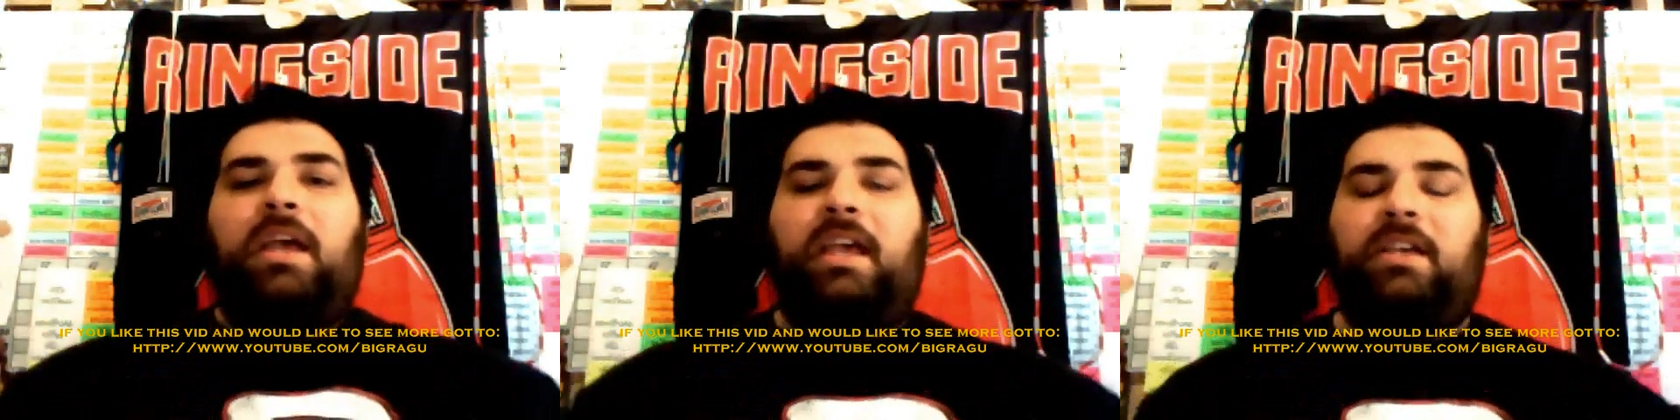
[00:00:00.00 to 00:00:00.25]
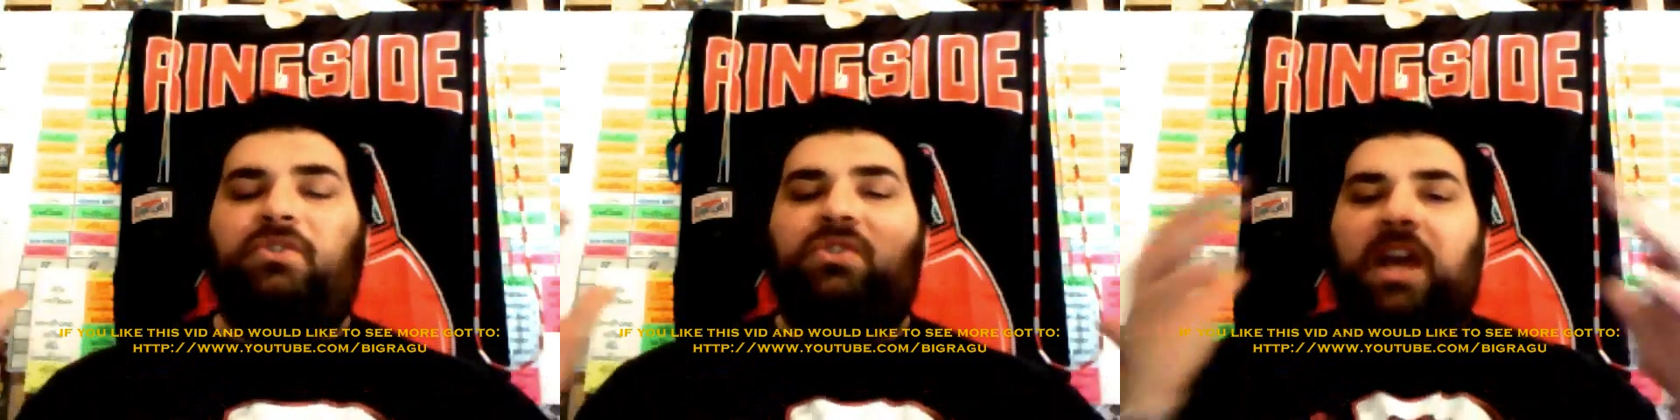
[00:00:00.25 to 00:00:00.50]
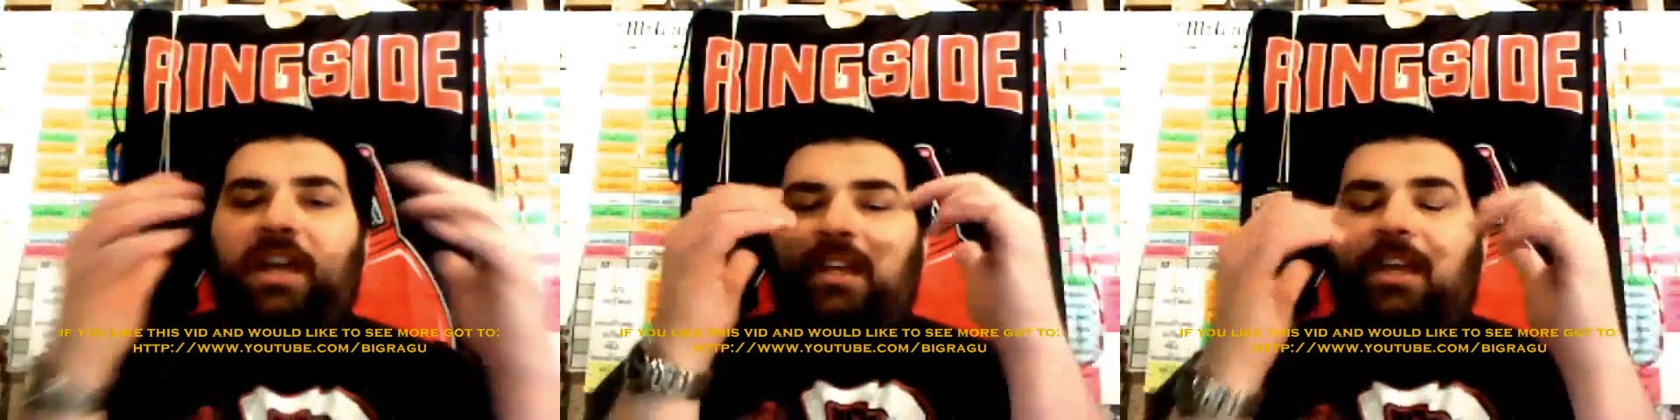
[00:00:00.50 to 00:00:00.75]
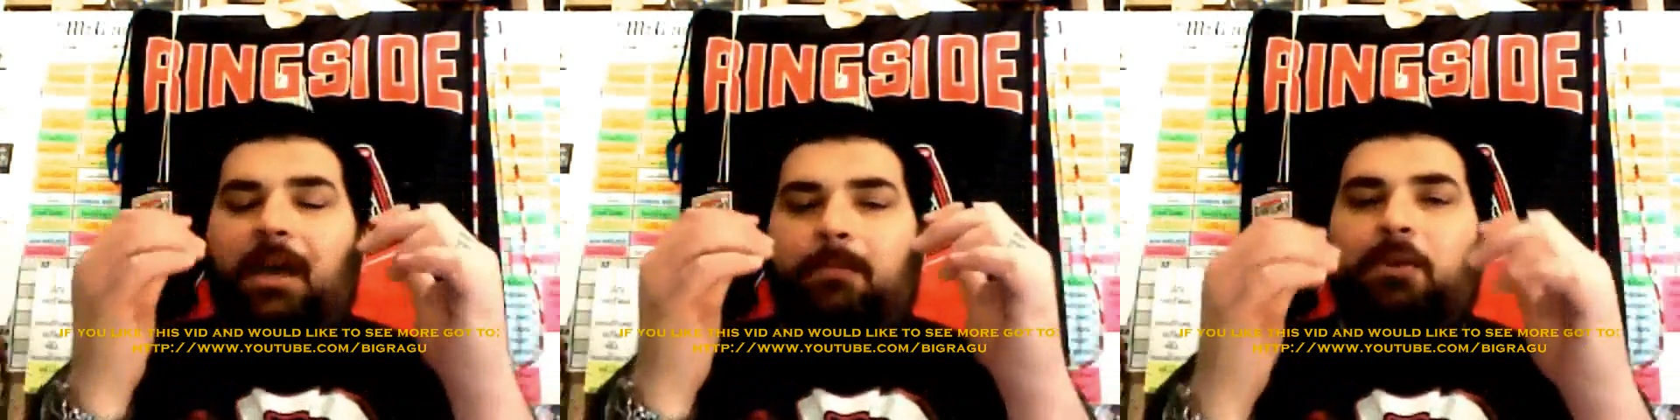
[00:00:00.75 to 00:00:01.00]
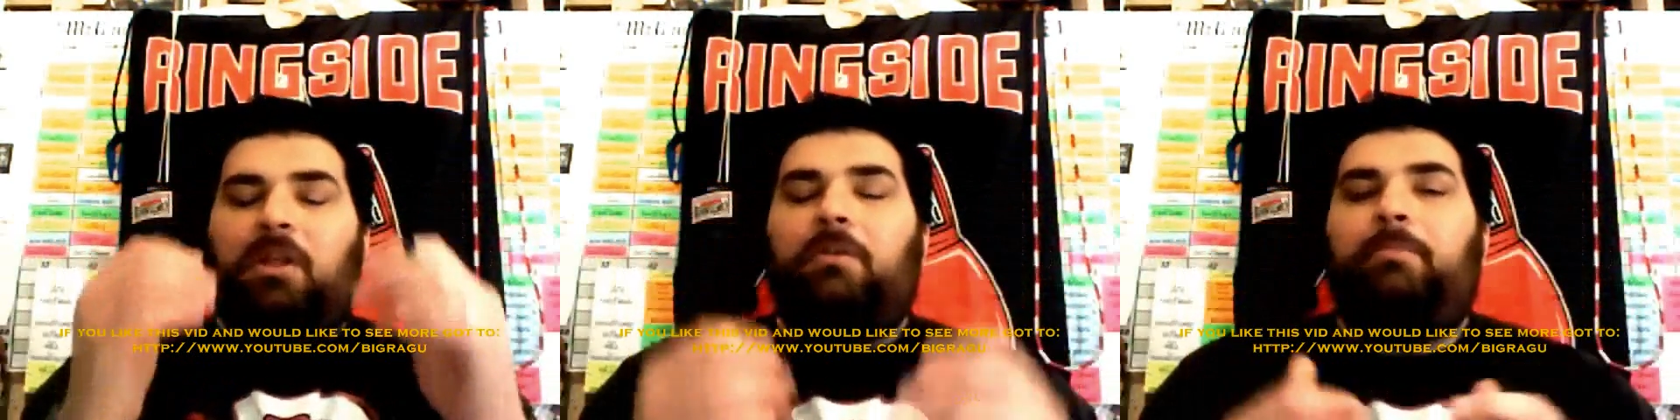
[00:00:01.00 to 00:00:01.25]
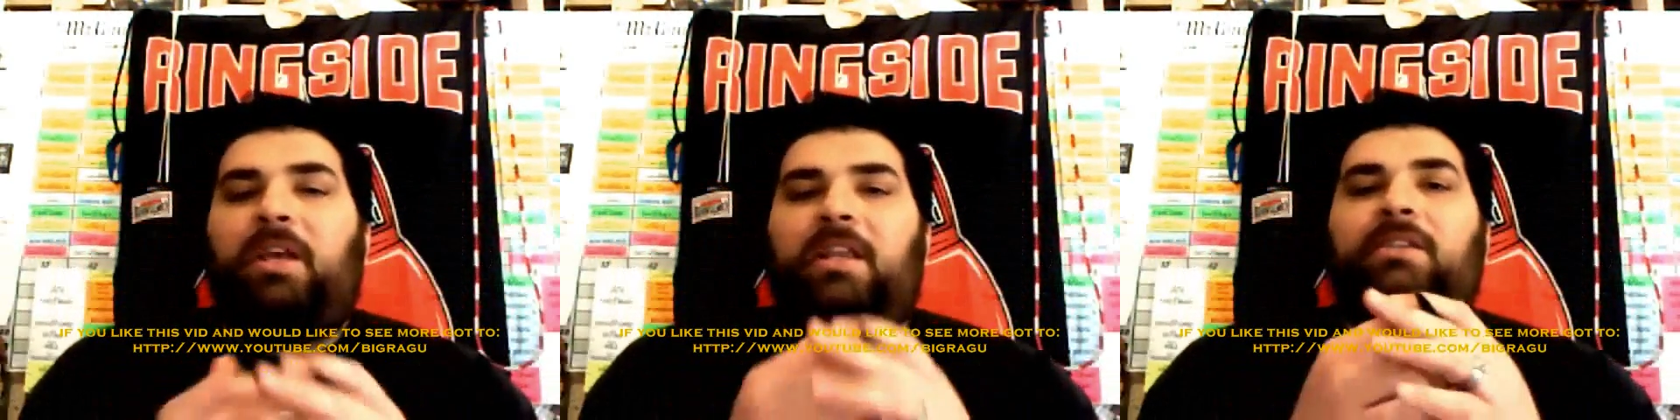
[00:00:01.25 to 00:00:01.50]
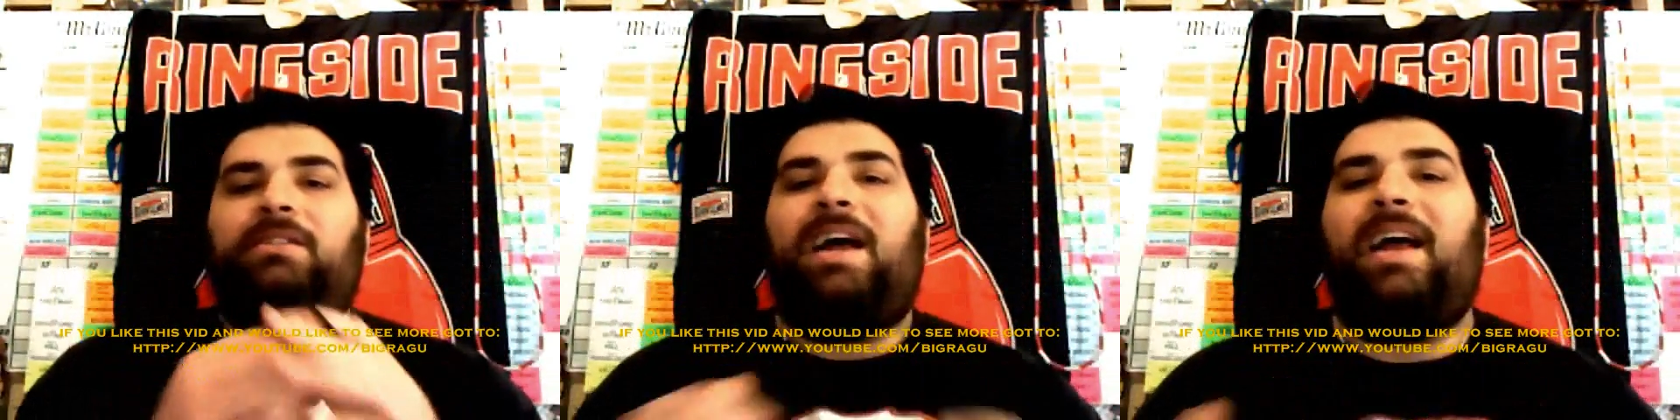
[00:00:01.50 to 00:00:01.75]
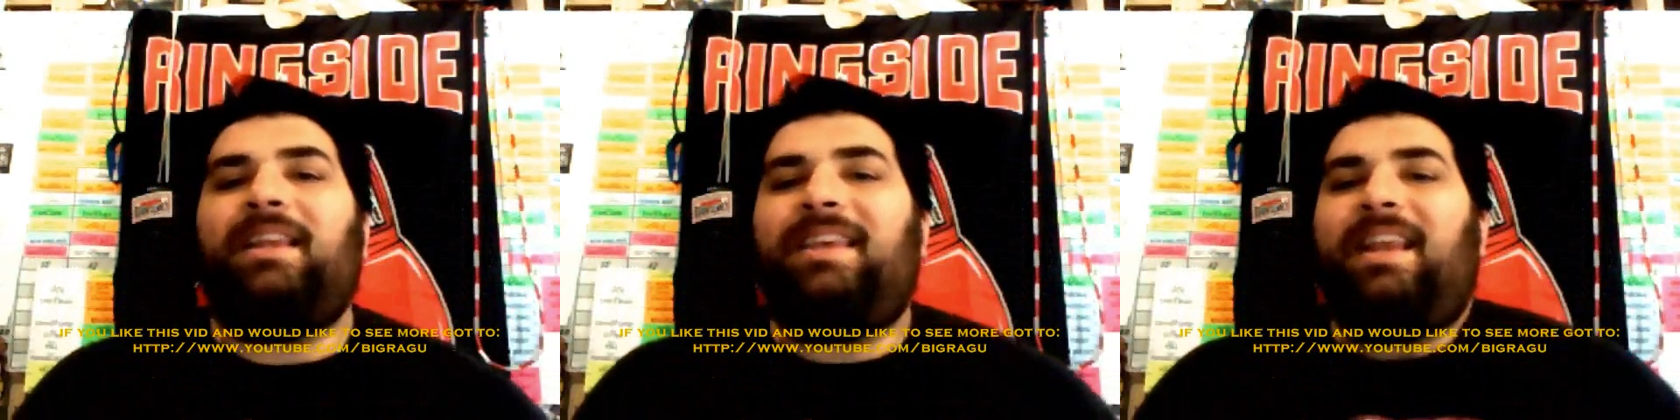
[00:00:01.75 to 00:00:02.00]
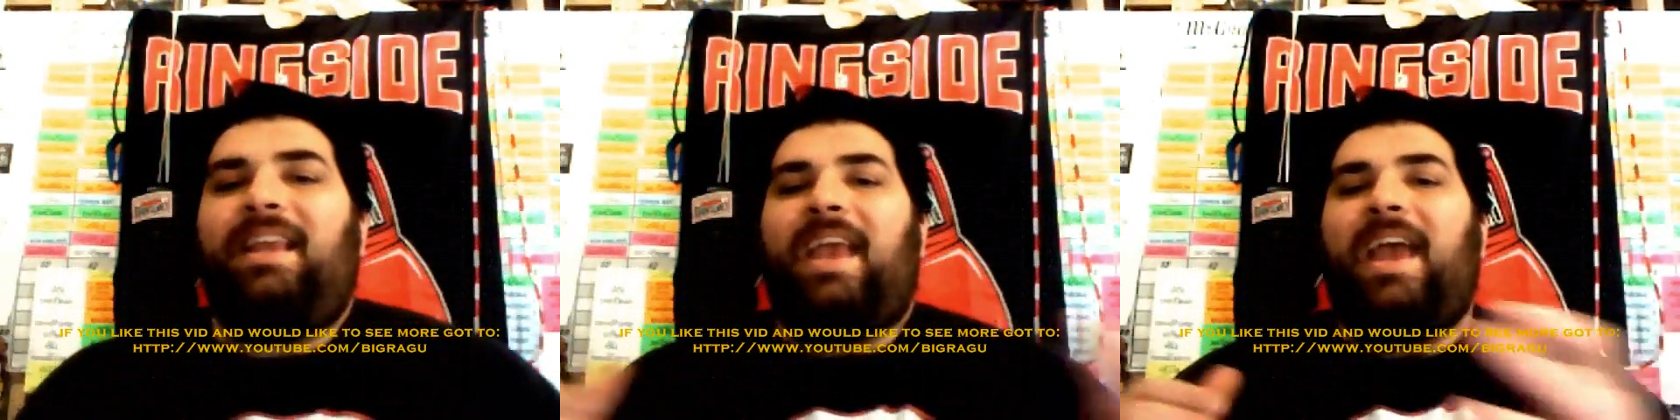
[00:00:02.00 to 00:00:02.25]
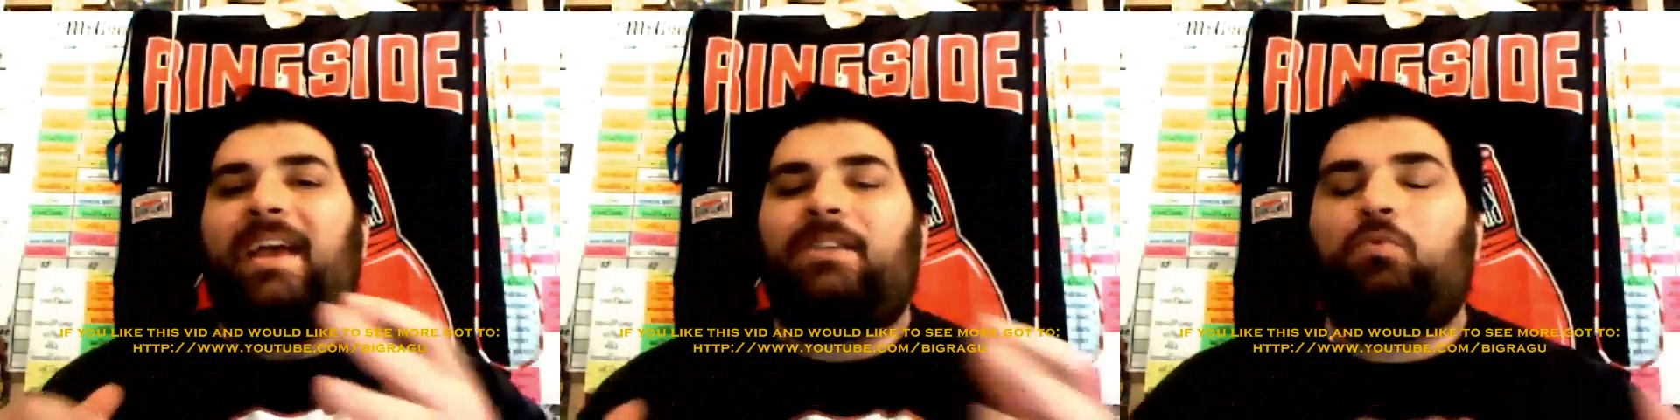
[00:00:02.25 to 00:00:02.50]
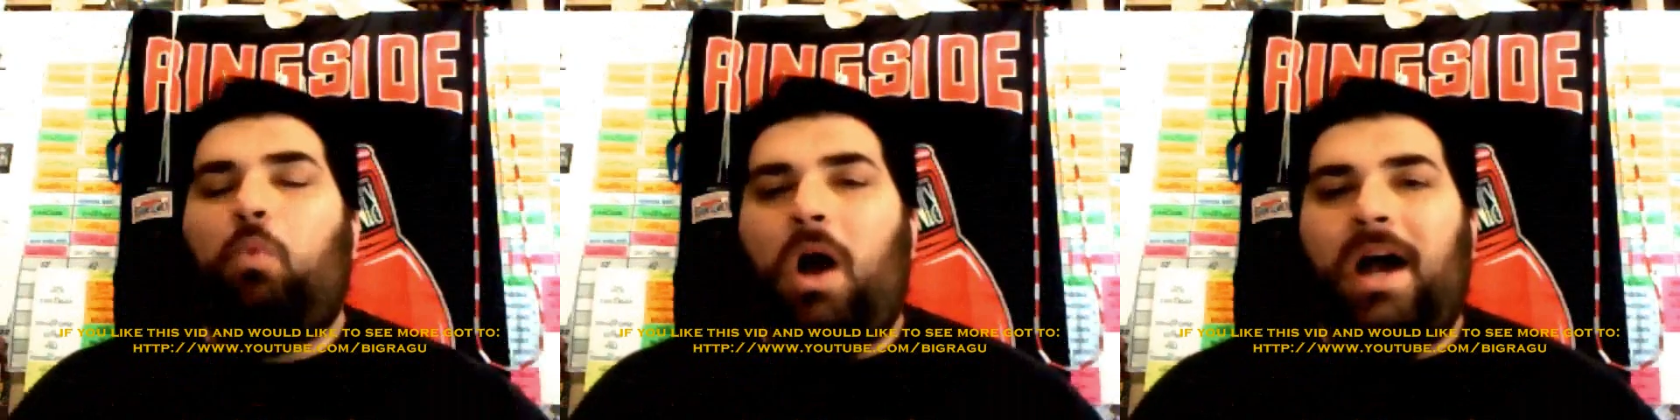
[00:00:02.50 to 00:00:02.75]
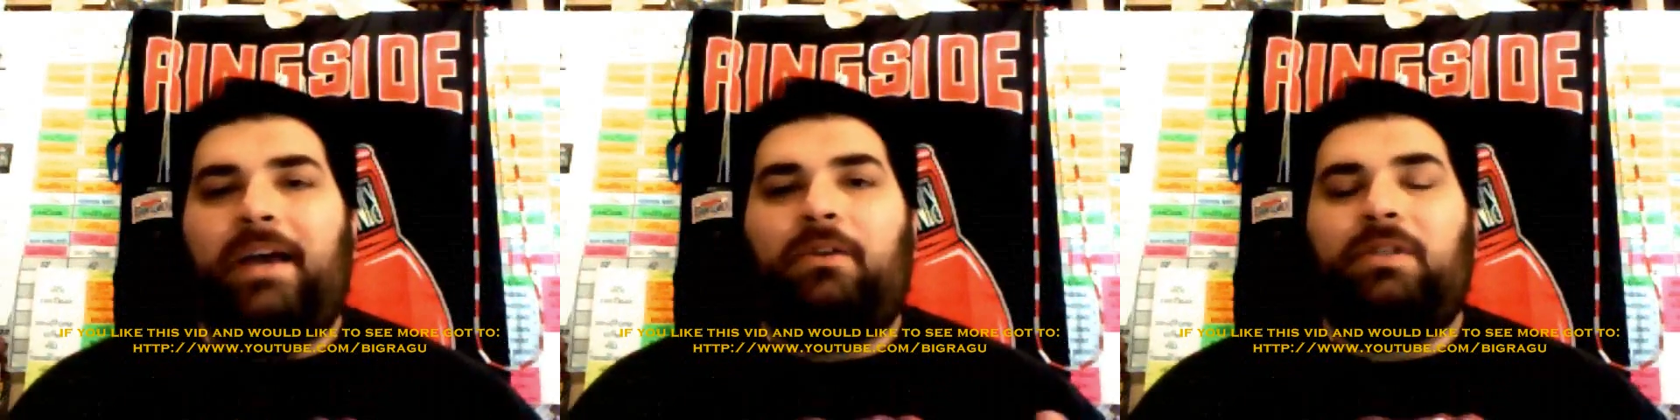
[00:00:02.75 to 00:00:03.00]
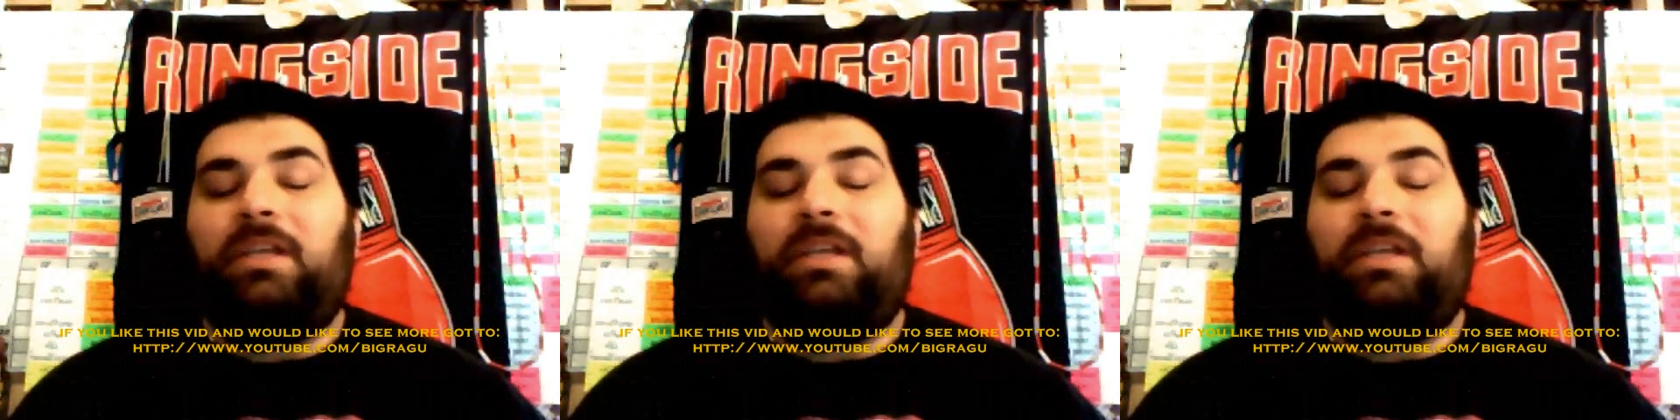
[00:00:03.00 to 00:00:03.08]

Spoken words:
He's tightening up a little bit. He's not getting as wild.